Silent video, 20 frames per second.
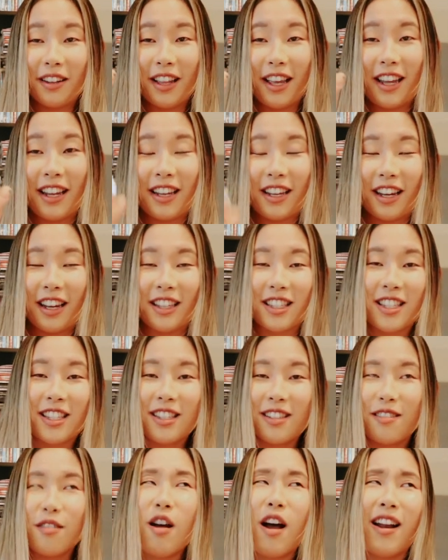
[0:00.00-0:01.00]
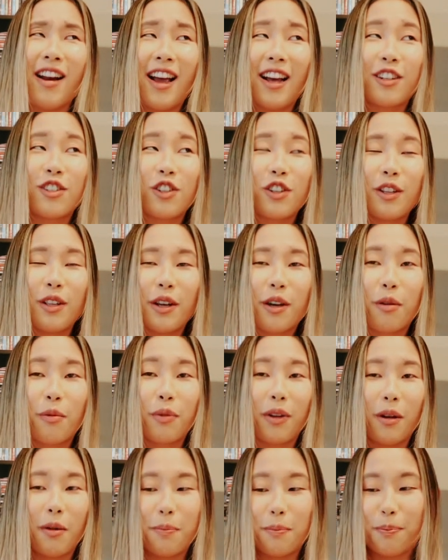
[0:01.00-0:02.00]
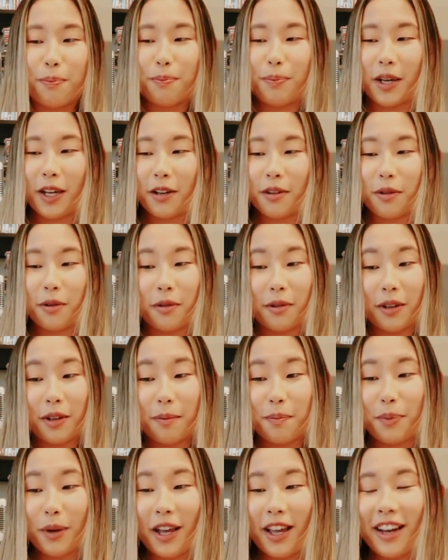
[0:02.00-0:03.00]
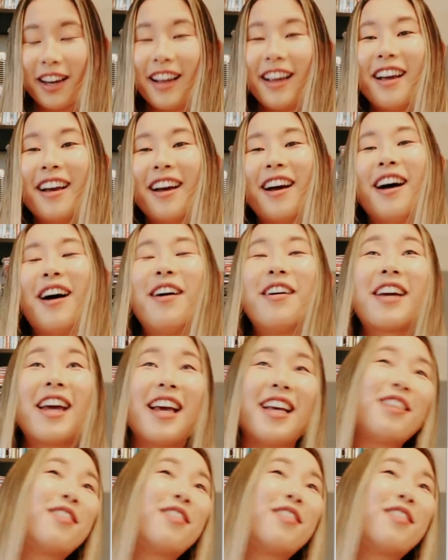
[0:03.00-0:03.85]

like it's not actually like a real Bitcoin, but okay.